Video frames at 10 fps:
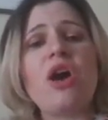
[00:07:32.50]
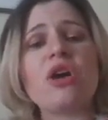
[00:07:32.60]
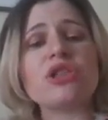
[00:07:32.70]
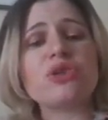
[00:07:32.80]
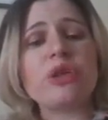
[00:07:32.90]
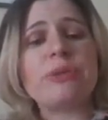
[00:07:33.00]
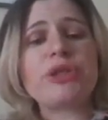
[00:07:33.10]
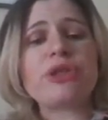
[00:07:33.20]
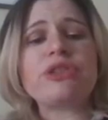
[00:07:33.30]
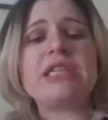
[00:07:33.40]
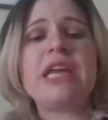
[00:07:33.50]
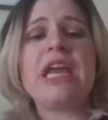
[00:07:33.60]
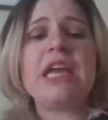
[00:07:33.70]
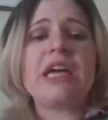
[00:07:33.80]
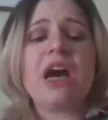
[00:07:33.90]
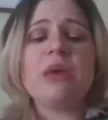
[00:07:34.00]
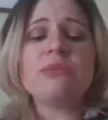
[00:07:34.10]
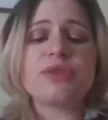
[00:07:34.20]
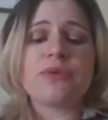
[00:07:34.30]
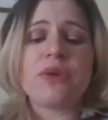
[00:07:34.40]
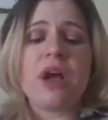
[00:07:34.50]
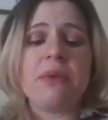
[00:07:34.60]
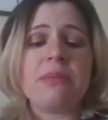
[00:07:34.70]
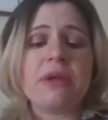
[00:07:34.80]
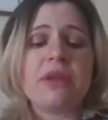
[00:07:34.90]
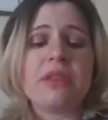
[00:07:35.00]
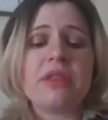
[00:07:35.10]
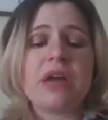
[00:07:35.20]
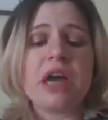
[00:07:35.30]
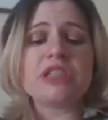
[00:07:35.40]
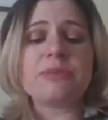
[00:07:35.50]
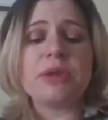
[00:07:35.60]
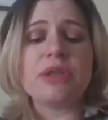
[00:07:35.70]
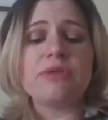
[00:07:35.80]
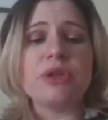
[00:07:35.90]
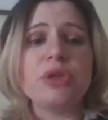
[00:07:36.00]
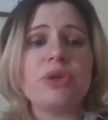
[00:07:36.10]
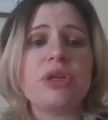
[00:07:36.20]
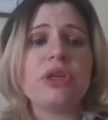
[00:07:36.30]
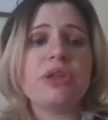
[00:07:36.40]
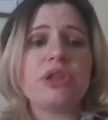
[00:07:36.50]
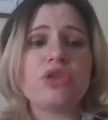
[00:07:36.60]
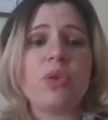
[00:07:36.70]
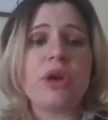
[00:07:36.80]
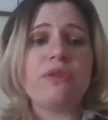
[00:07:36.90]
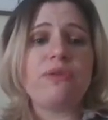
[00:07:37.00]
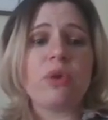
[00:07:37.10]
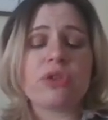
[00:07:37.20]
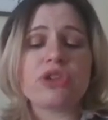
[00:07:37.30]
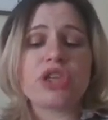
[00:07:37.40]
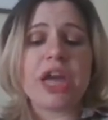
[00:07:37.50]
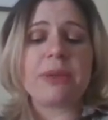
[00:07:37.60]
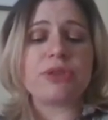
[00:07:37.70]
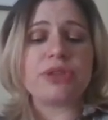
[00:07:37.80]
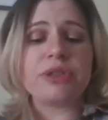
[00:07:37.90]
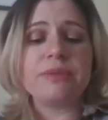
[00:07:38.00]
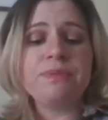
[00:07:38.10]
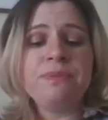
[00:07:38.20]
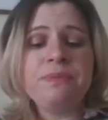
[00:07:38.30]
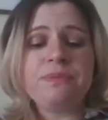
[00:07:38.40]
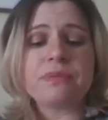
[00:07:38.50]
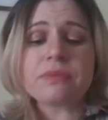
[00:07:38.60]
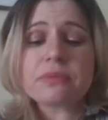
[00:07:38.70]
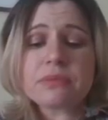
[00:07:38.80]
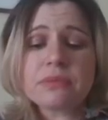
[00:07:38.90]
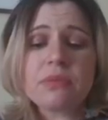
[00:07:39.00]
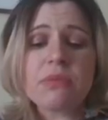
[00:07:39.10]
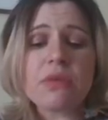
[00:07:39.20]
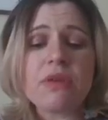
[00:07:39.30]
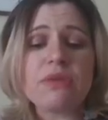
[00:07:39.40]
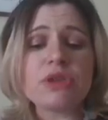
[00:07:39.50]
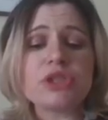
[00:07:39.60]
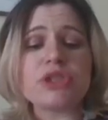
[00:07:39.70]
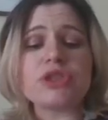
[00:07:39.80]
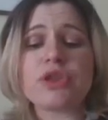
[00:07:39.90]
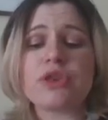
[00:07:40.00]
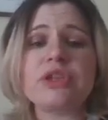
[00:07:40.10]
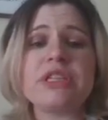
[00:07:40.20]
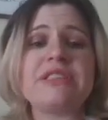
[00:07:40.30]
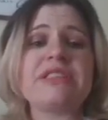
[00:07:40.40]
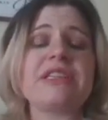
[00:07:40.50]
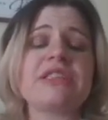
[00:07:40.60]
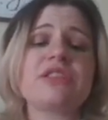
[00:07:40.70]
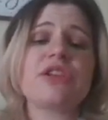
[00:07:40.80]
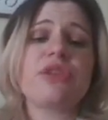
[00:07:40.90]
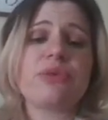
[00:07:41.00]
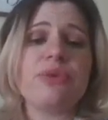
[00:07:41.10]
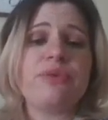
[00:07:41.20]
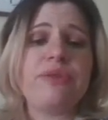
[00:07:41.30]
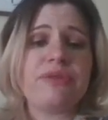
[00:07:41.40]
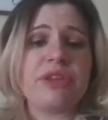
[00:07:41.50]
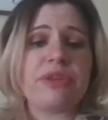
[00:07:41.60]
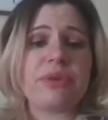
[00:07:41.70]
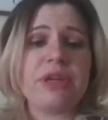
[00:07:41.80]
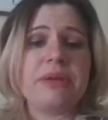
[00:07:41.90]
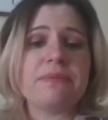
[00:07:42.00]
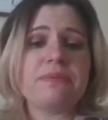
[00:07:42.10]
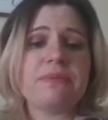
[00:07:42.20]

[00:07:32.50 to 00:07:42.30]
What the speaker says: Our scripture today comes from the Gospel of Luke, the 24th chapter, verses 36 through 53.